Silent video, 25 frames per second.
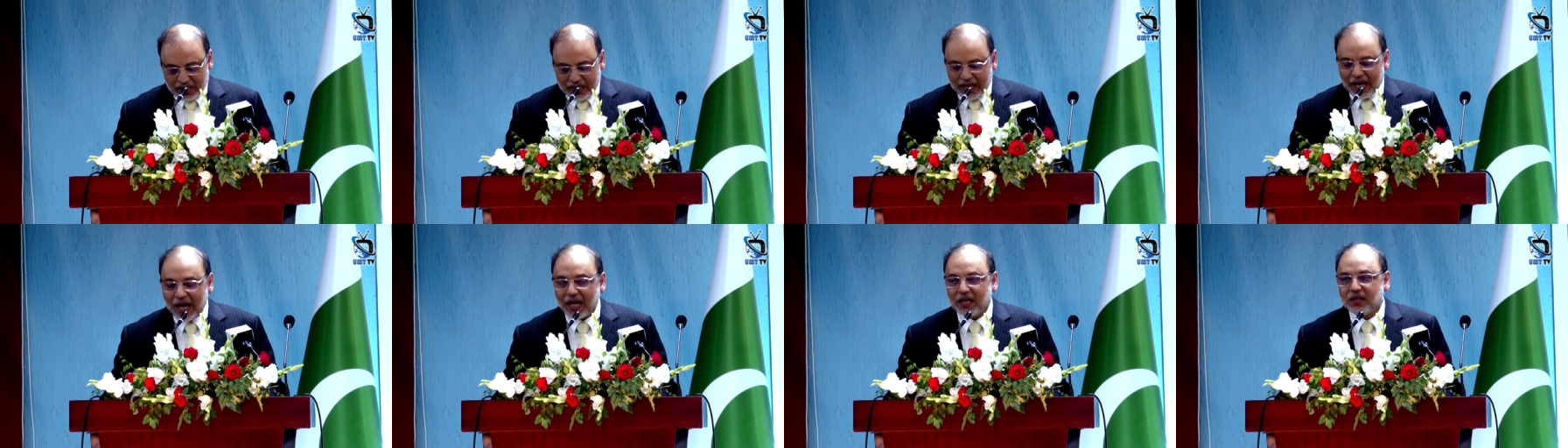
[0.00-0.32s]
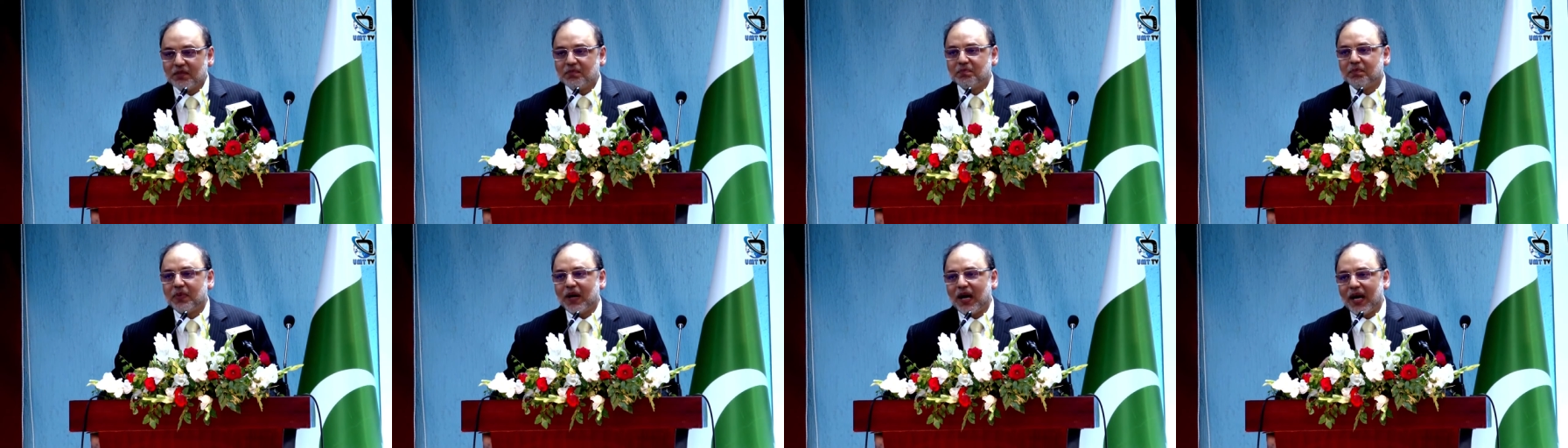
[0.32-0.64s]

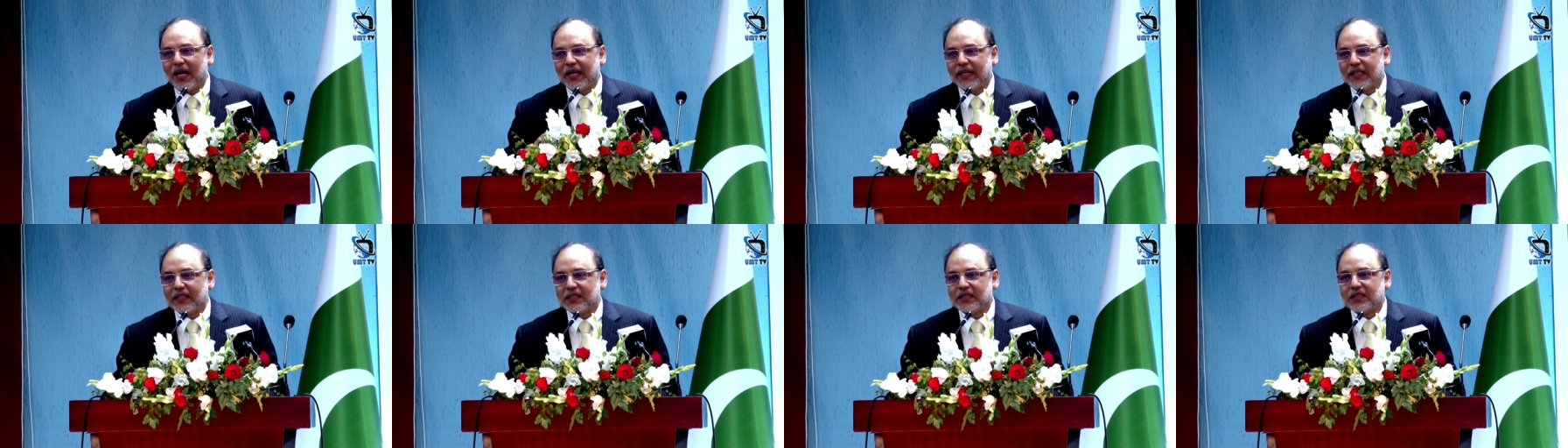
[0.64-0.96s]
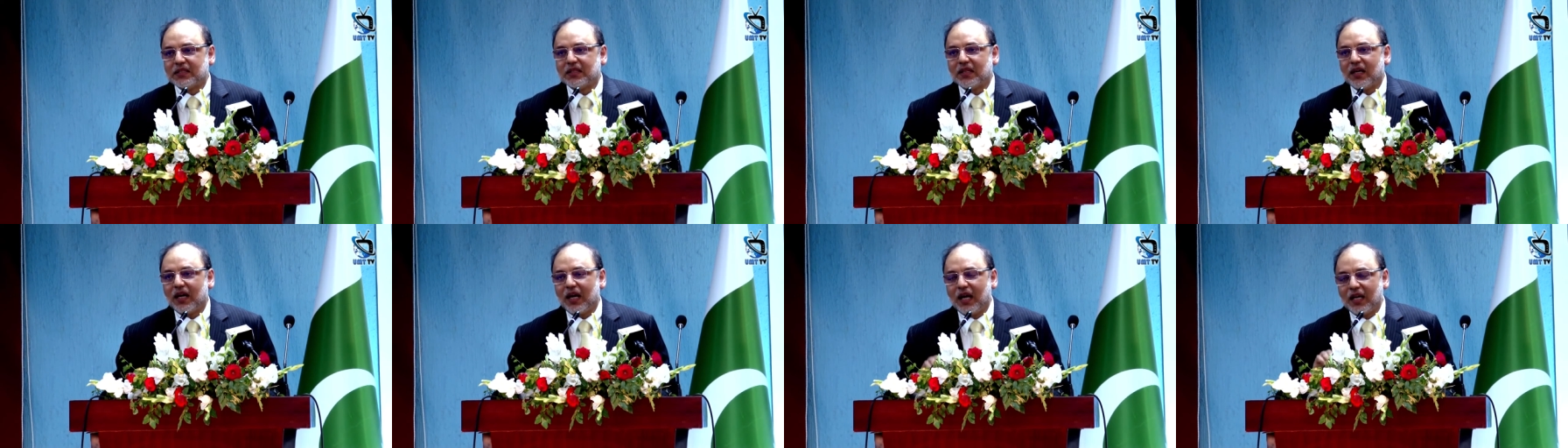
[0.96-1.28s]
unbiased,
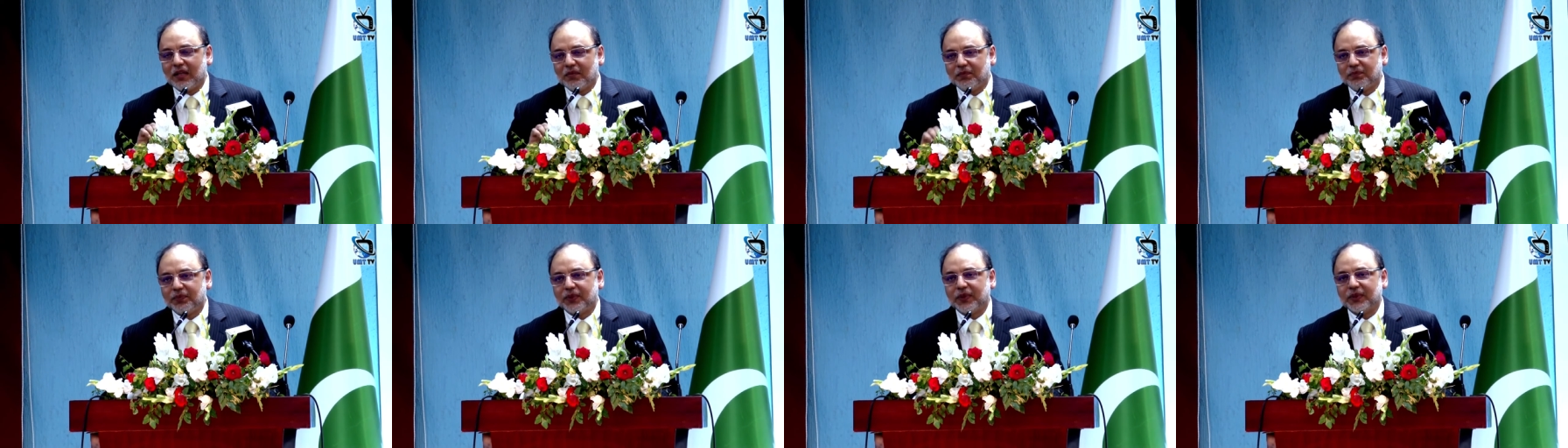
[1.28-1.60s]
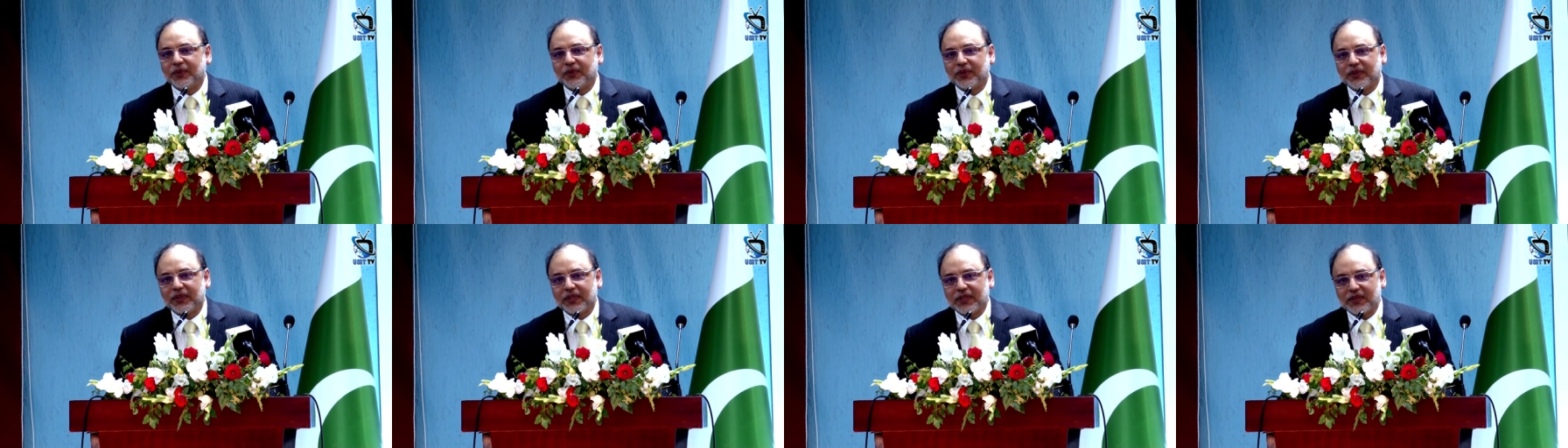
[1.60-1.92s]

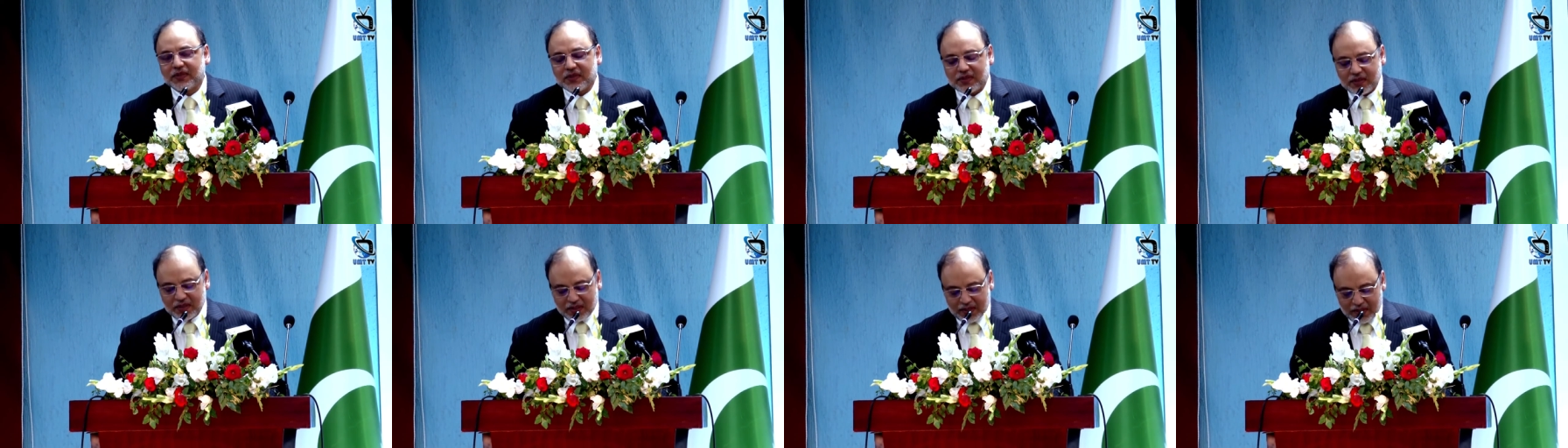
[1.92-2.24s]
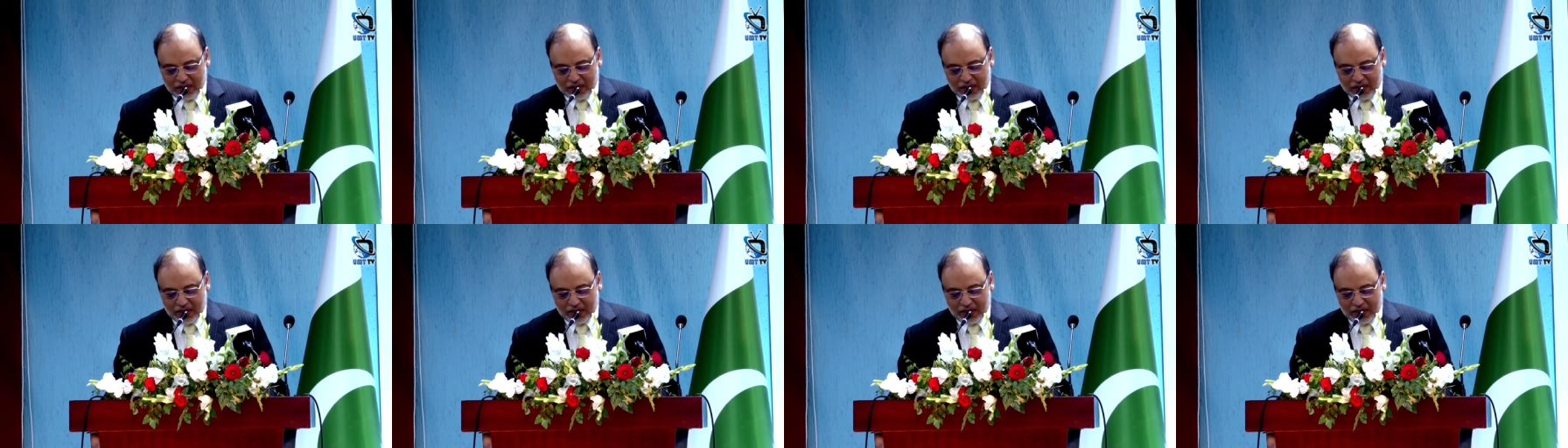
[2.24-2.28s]
unprejudiced,